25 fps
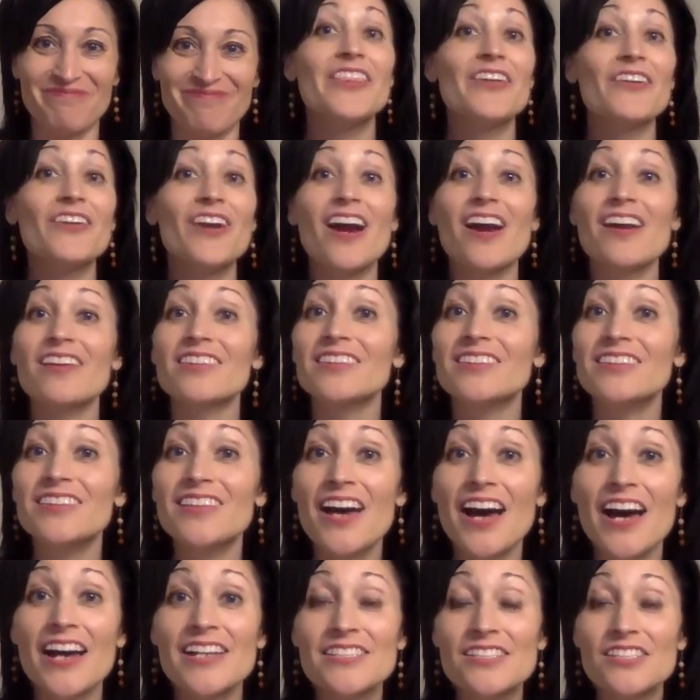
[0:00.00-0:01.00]
There are
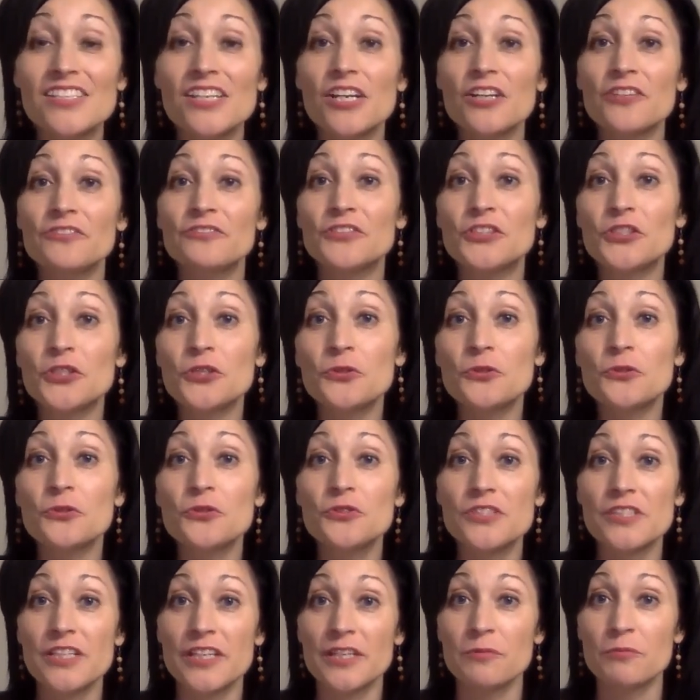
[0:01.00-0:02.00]
lots of
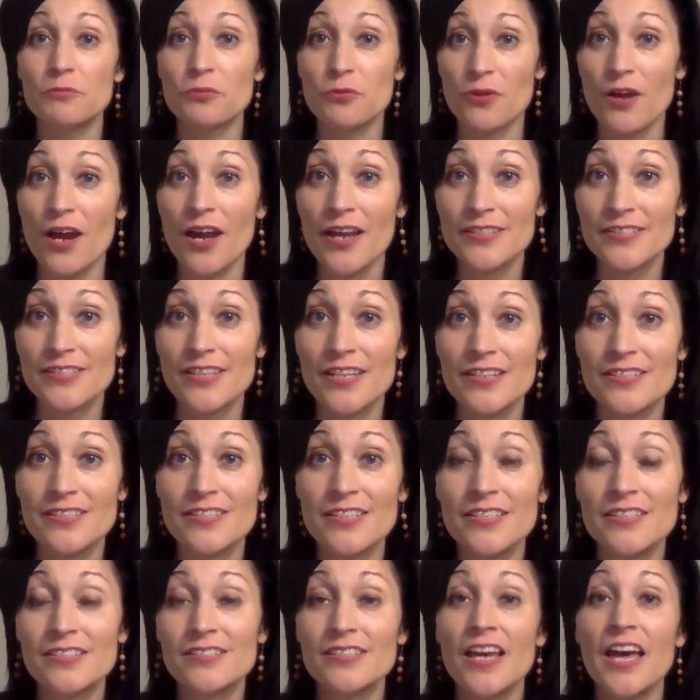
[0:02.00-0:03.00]
tools and
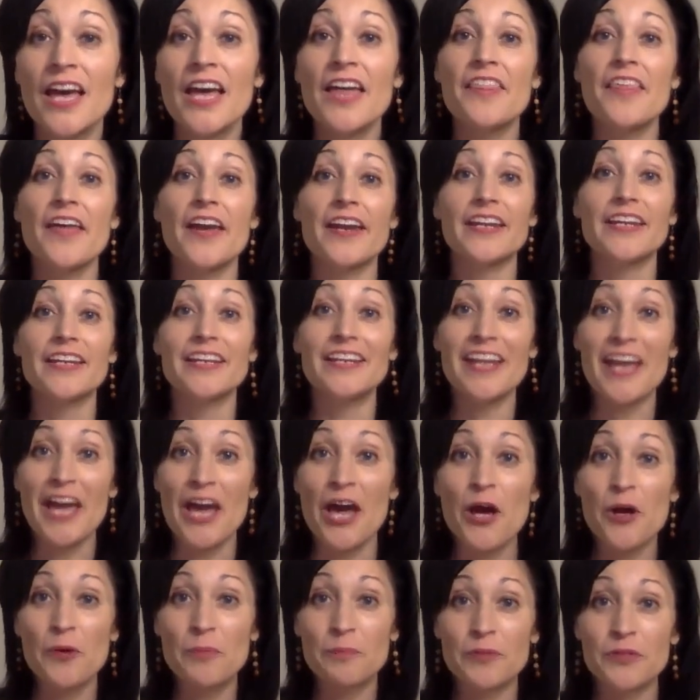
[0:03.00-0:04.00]
processes that can
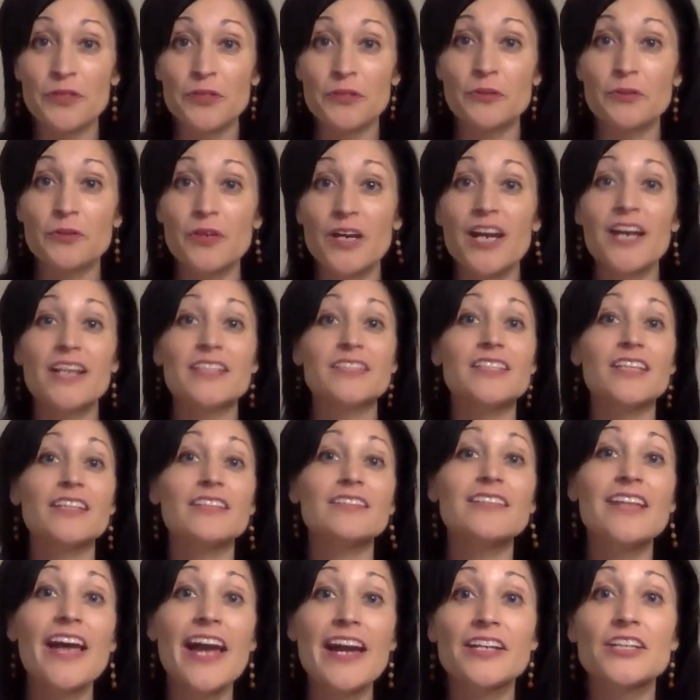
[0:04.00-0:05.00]
help you to
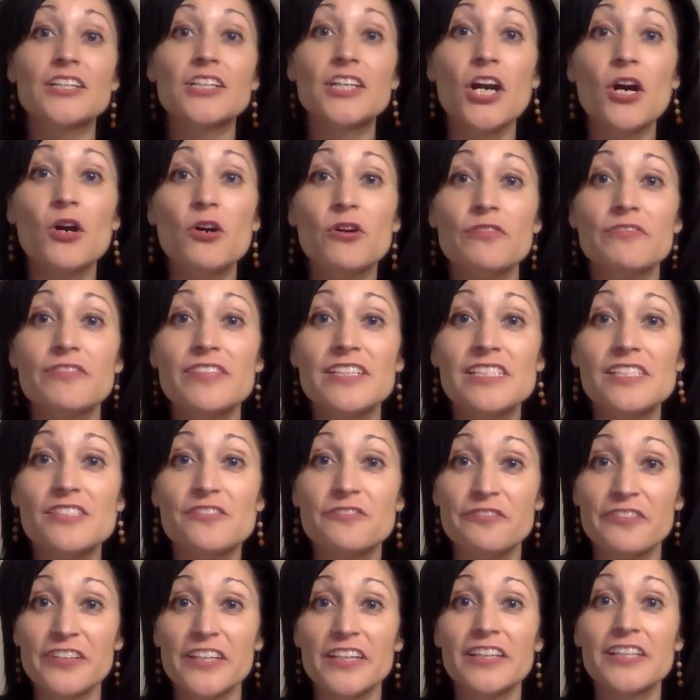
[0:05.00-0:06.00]
let go of these
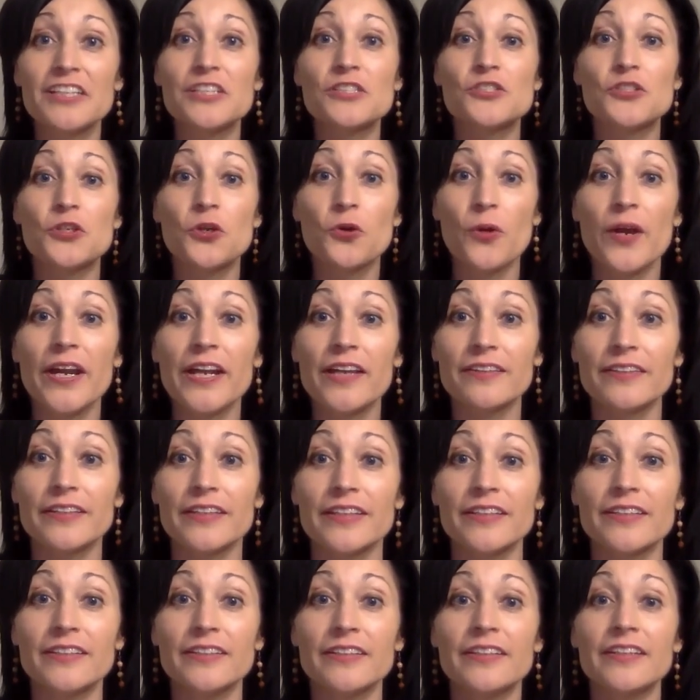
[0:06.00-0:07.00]
feelings
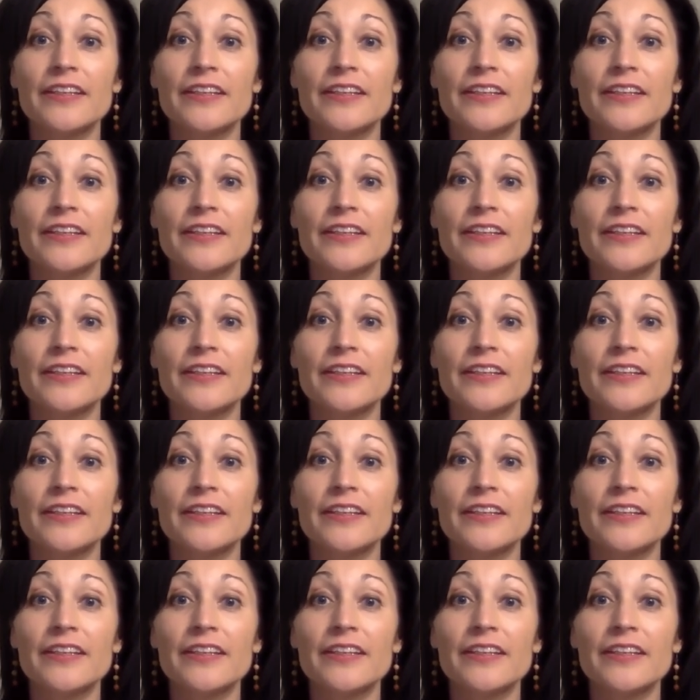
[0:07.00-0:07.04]
quickly.